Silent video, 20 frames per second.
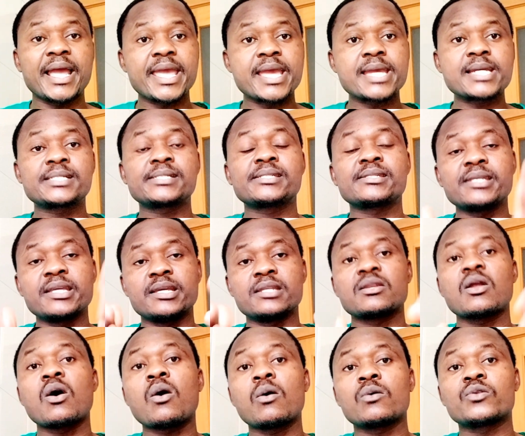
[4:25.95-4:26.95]
aids
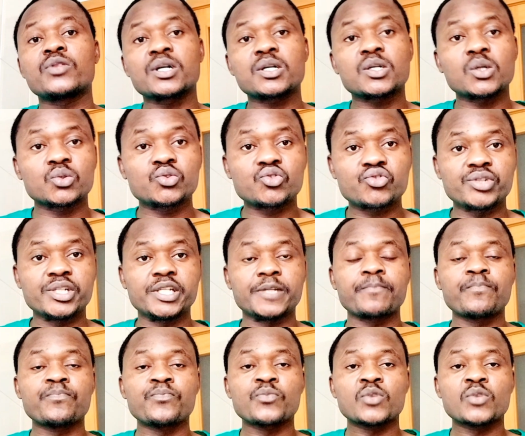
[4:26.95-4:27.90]
in other country.